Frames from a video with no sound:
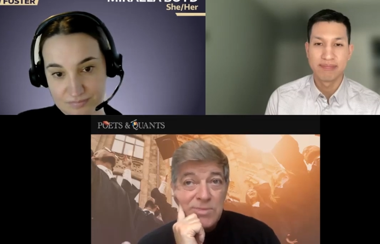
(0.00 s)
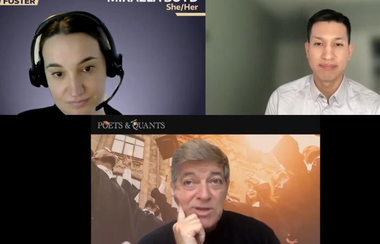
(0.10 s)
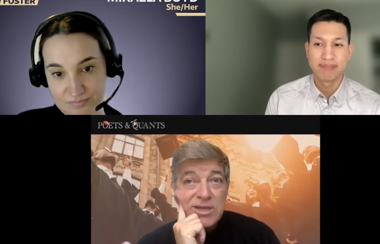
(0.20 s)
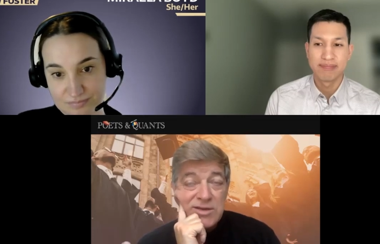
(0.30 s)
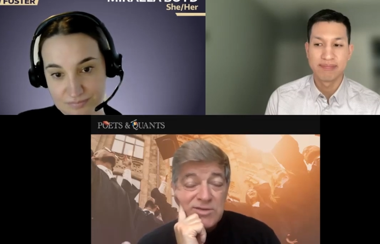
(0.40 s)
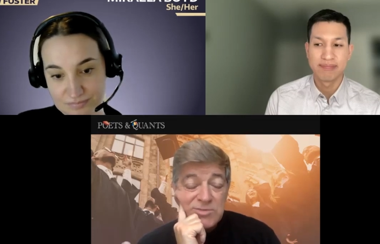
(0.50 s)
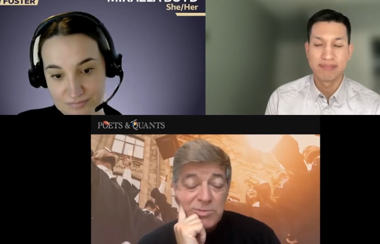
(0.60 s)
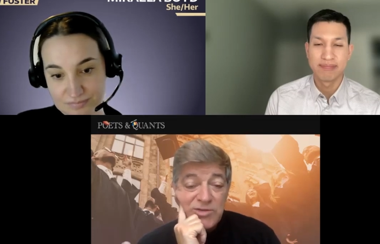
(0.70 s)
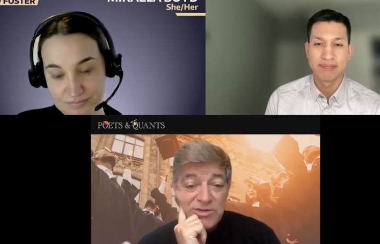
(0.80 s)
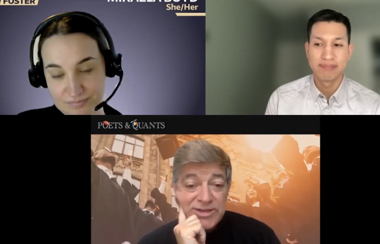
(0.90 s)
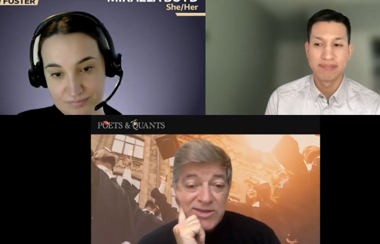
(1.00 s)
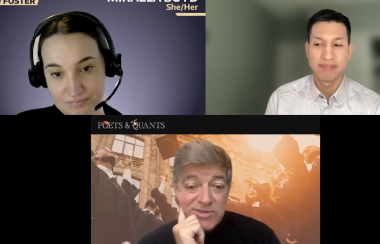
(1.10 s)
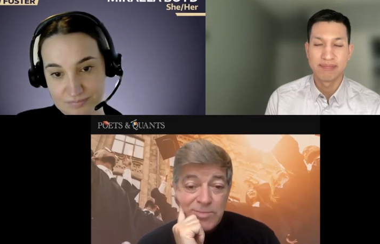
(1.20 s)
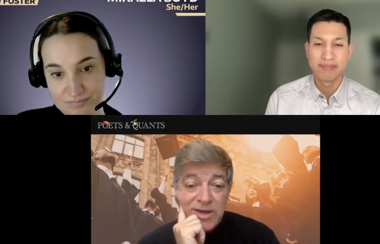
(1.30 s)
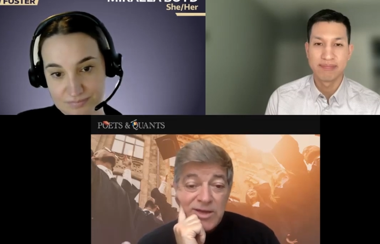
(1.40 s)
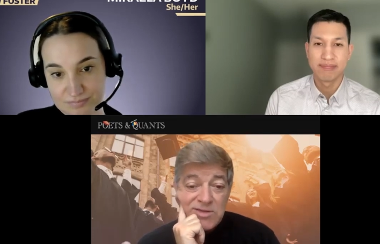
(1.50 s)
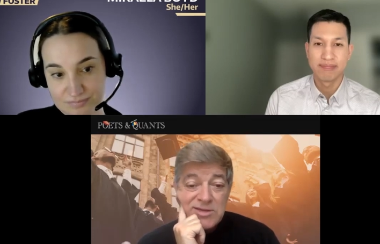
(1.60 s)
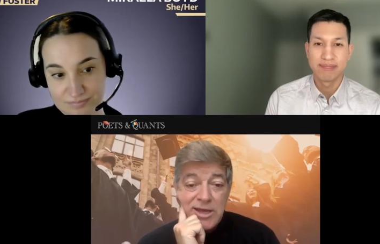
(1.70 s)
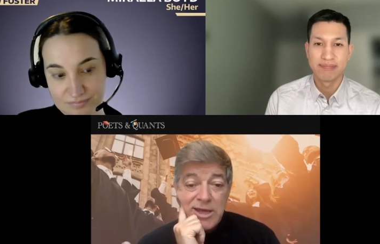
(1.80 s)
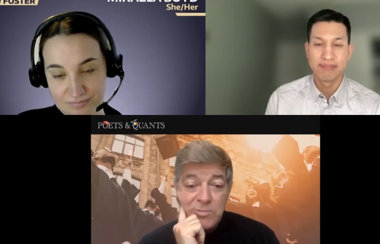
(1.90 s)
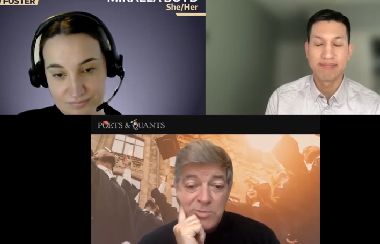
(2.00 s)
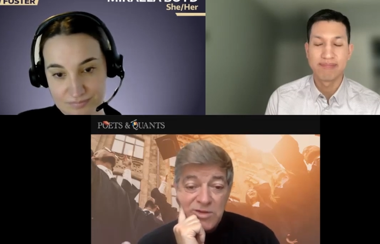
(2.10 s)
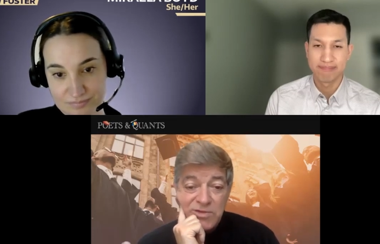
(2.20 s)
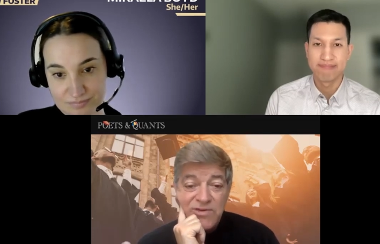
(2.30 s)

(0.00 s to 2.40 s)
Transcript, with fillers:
Speaker 1: meetings with classmates and with